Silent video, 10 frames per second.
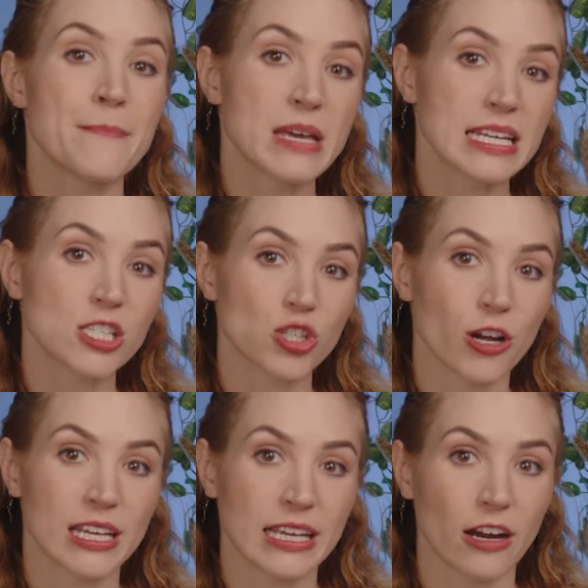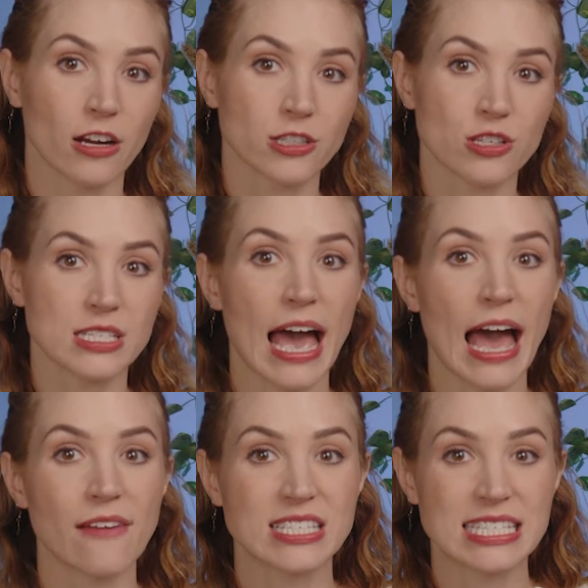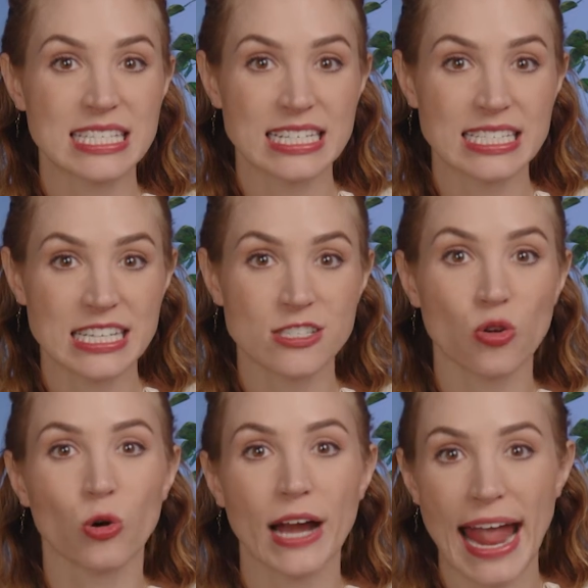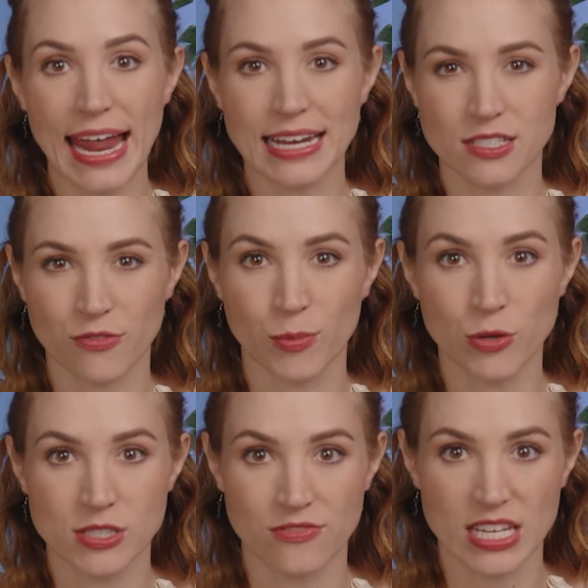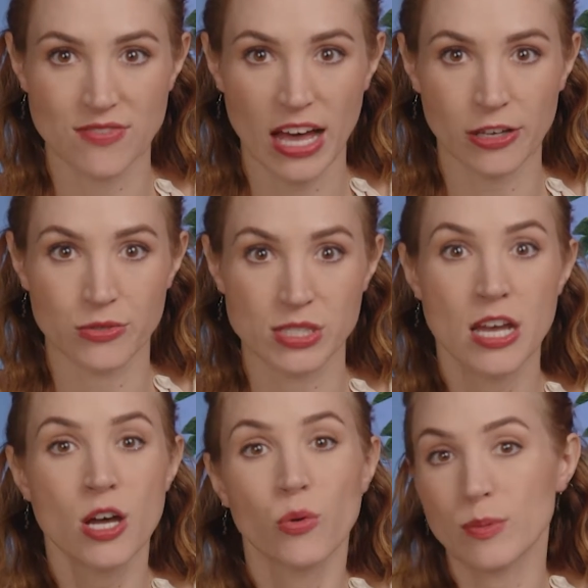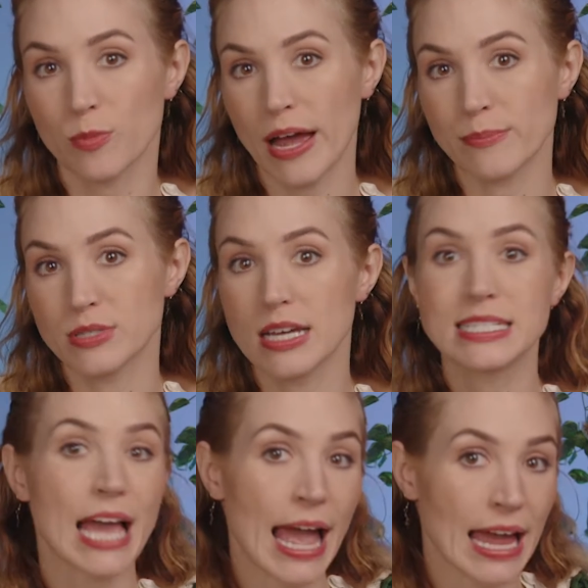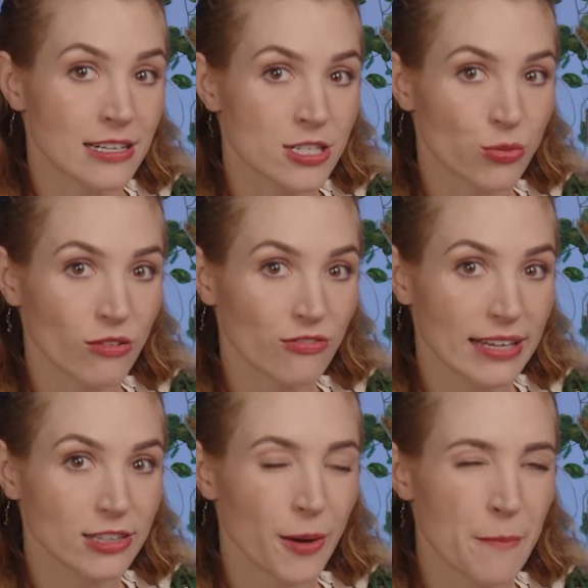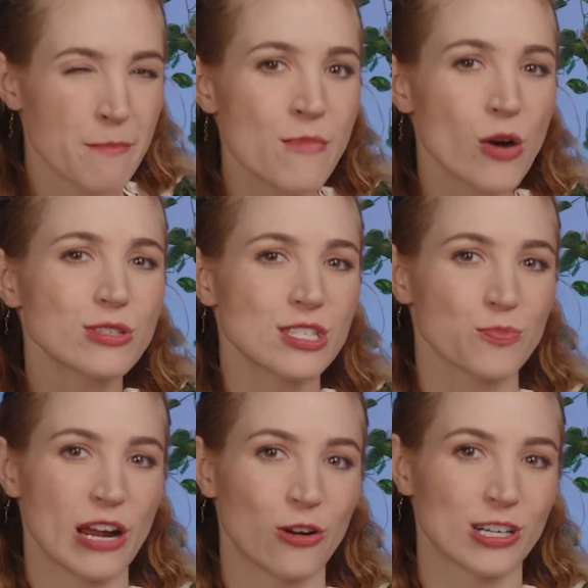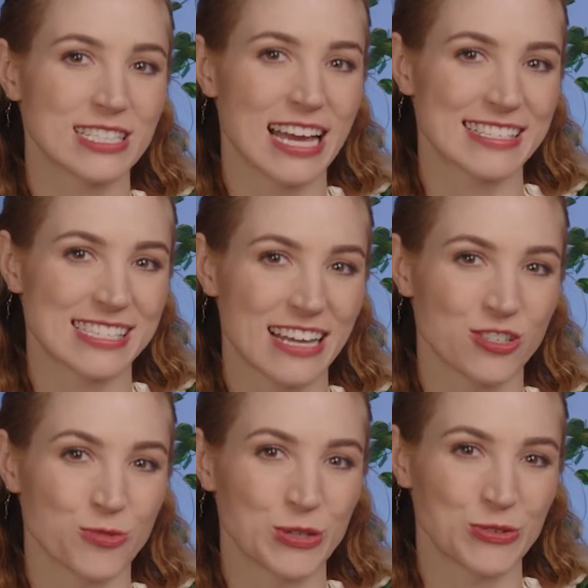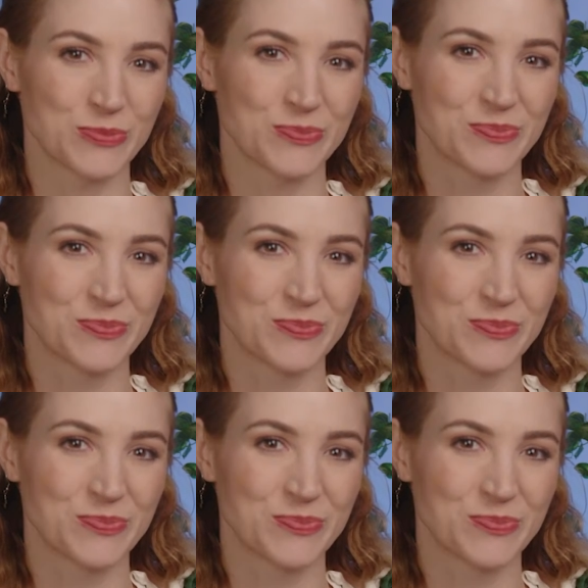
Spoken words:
Many starting characters have 6s or 8s for most of these values, with perhaps a 10 to reflect their most prioritized attribute.